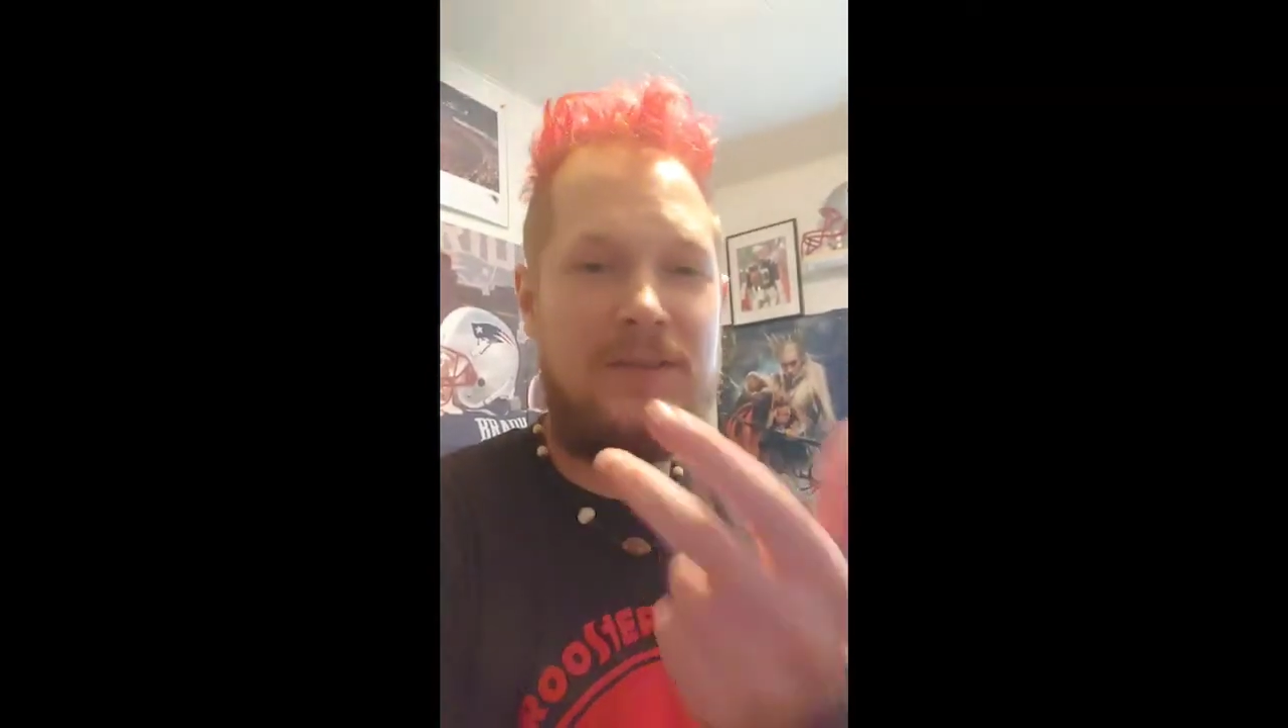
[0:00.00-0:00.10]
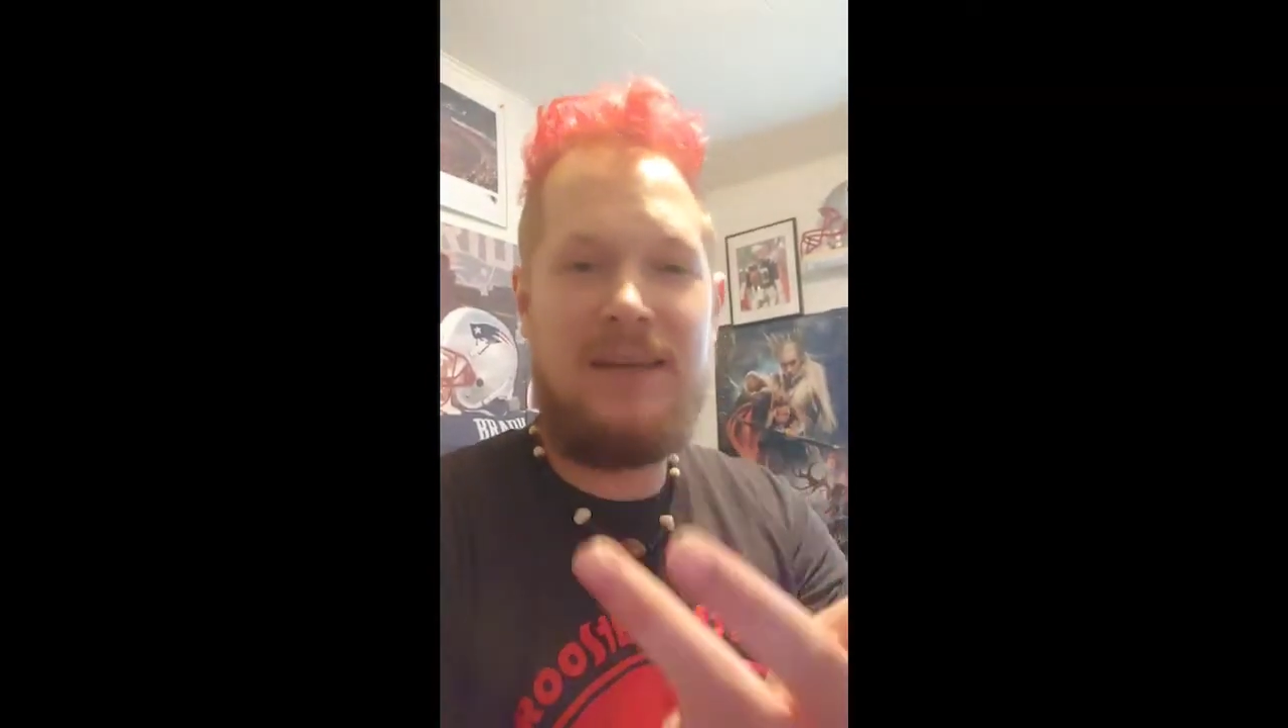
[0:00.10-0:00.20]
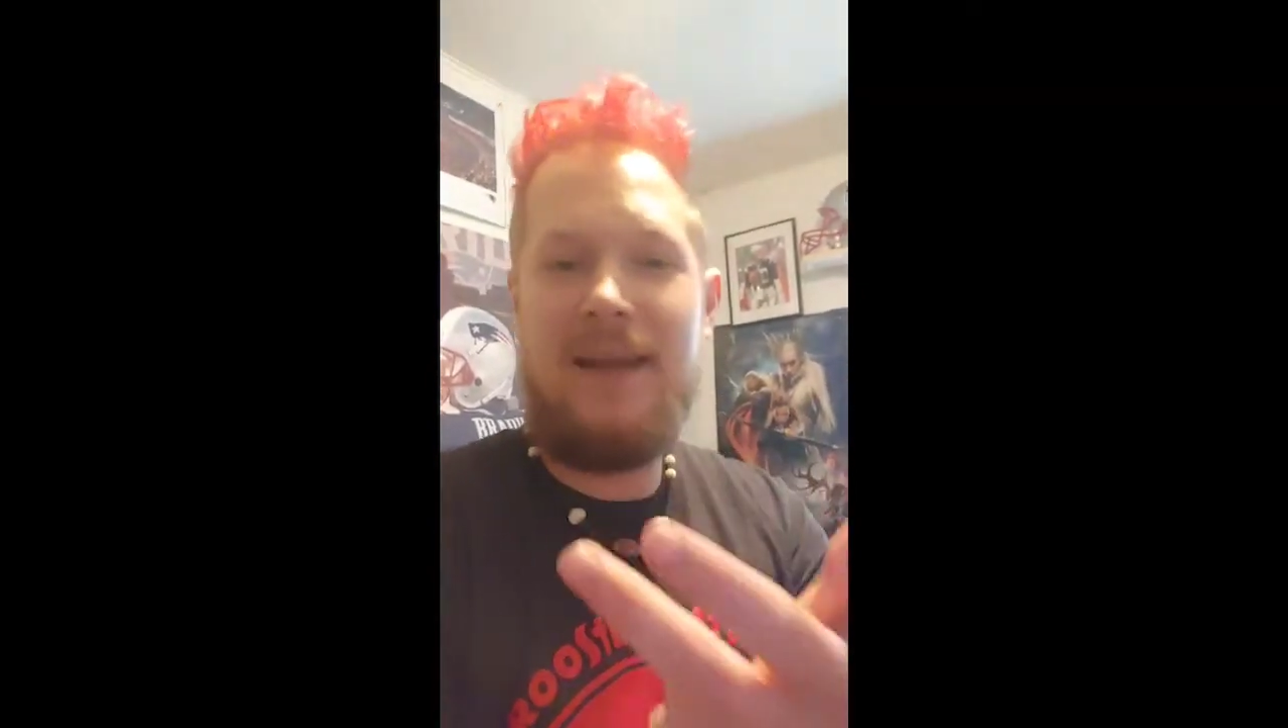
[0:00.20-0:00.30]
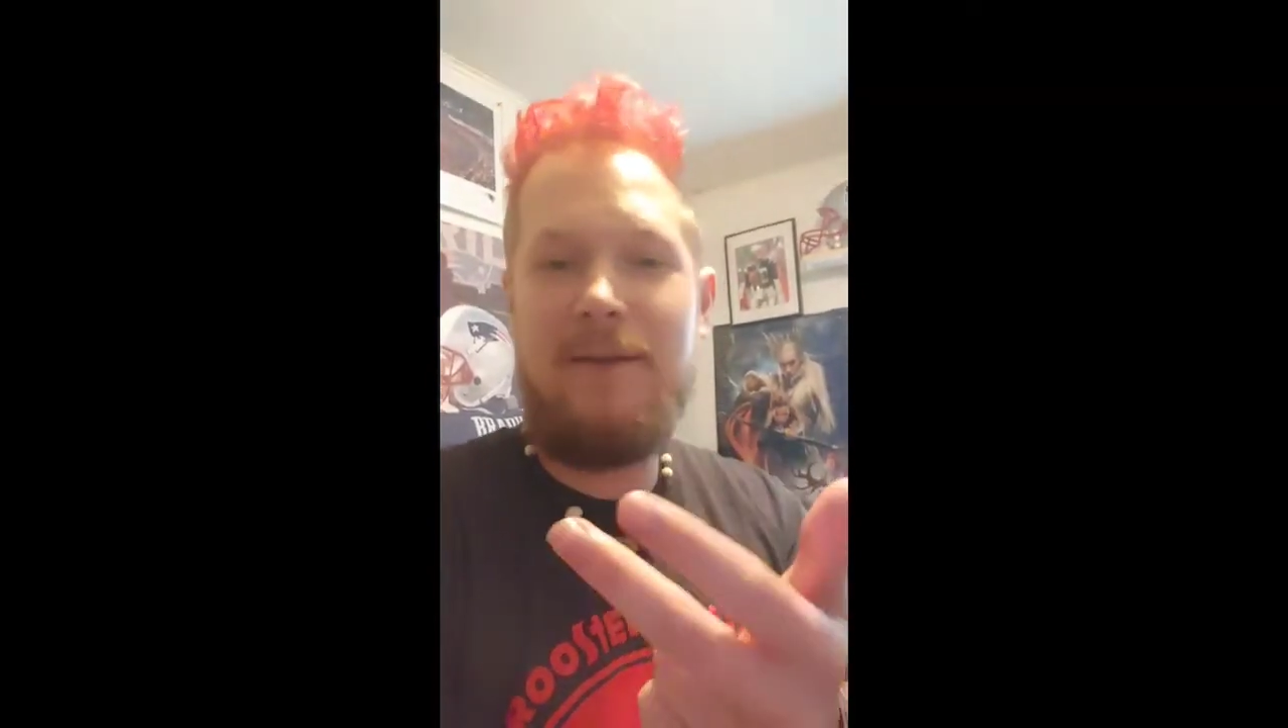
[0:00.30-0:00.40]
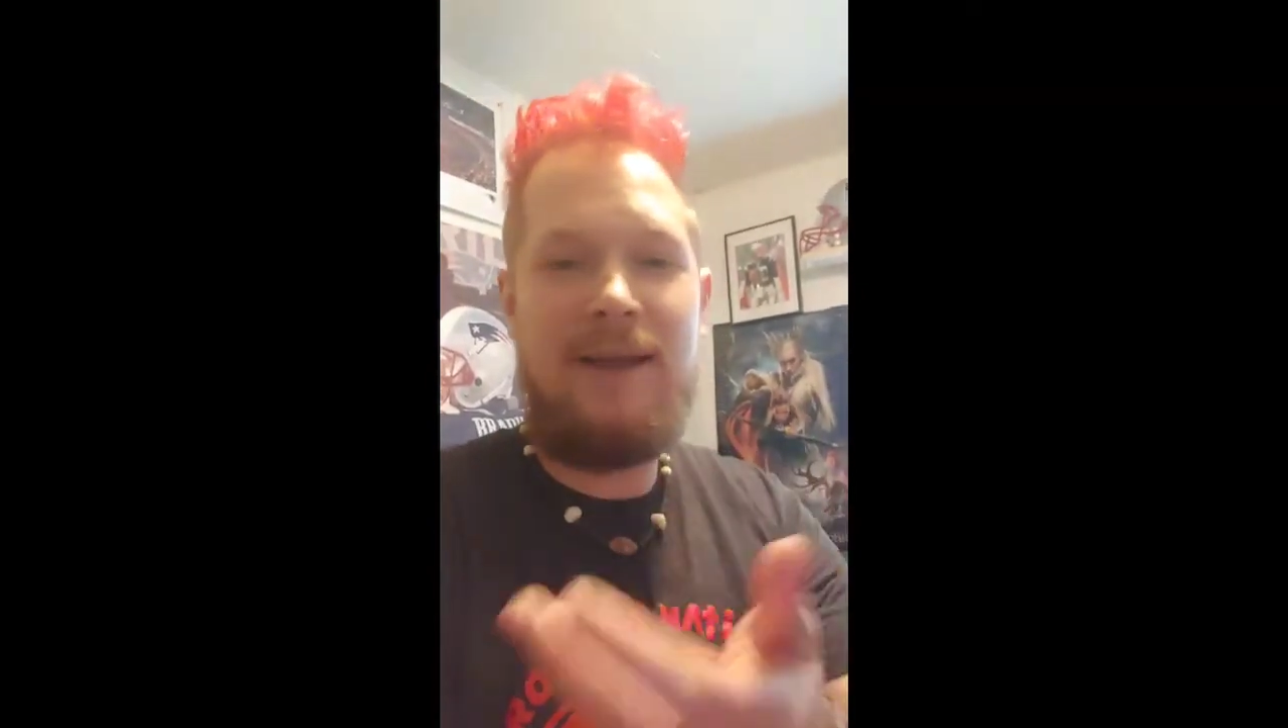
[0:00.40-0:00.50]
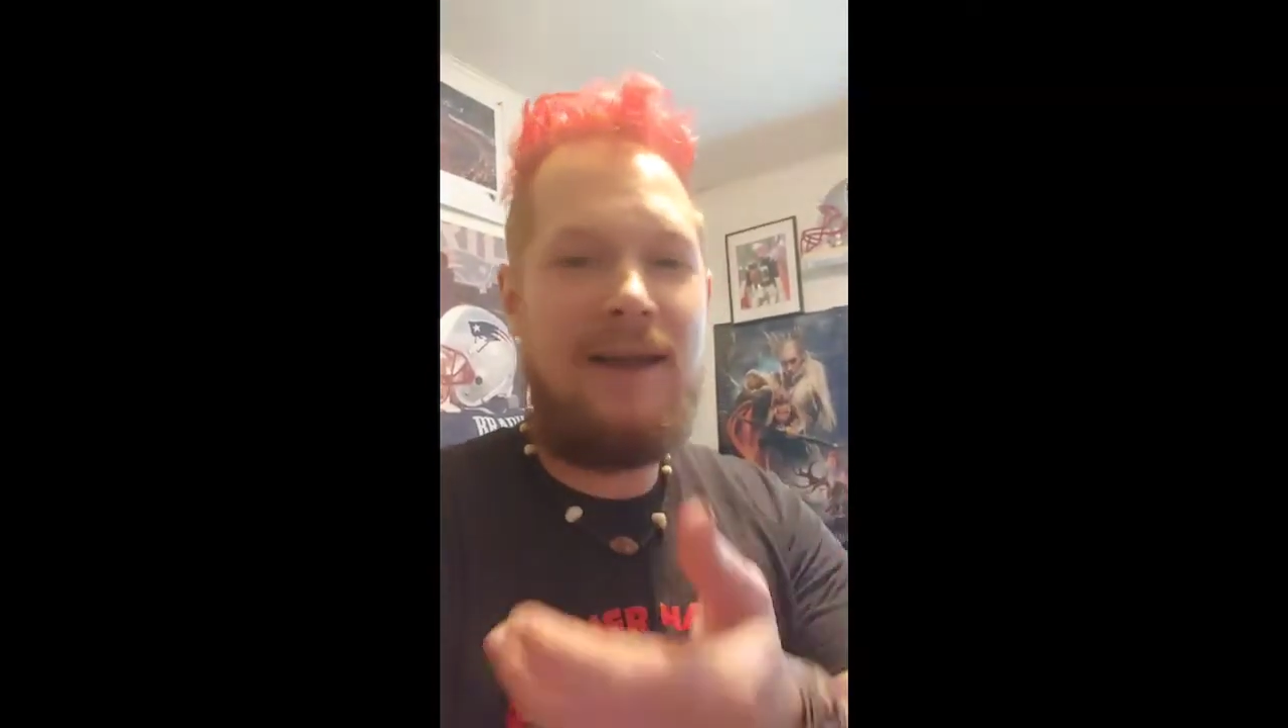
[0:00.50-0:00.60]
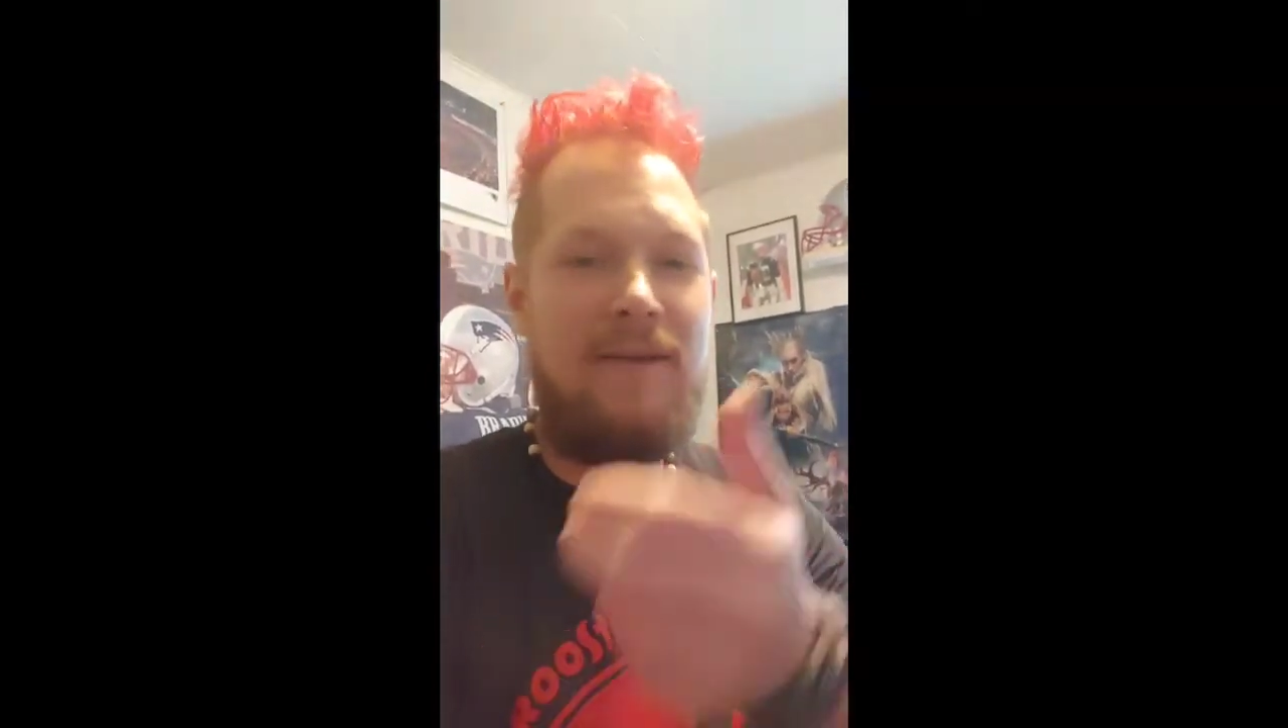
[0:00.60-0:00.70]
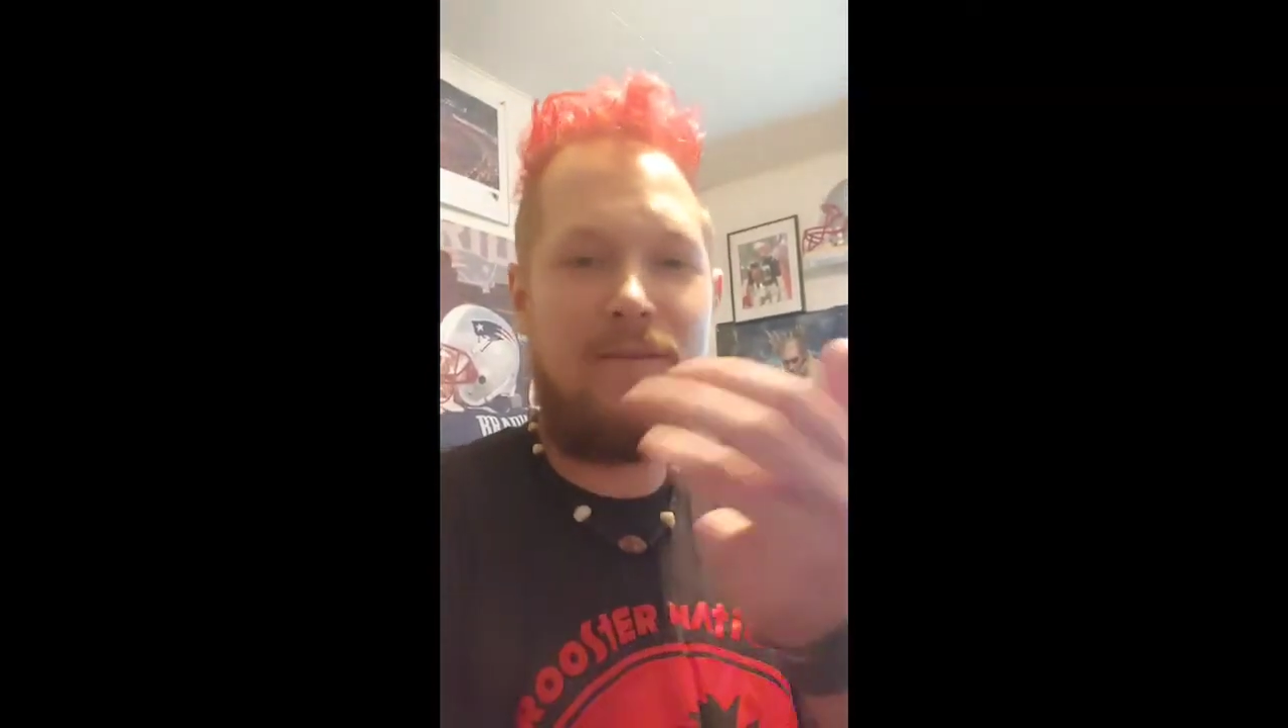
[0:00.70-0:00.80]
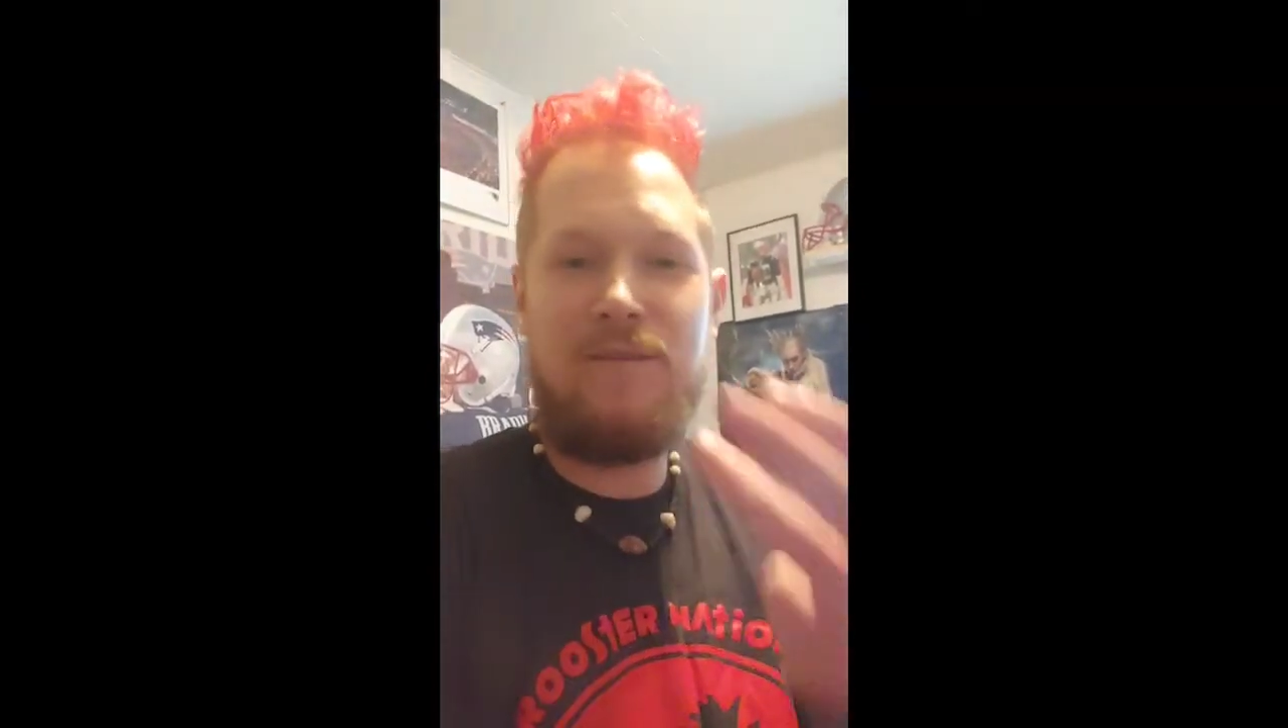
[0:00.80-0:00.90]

Snapchat,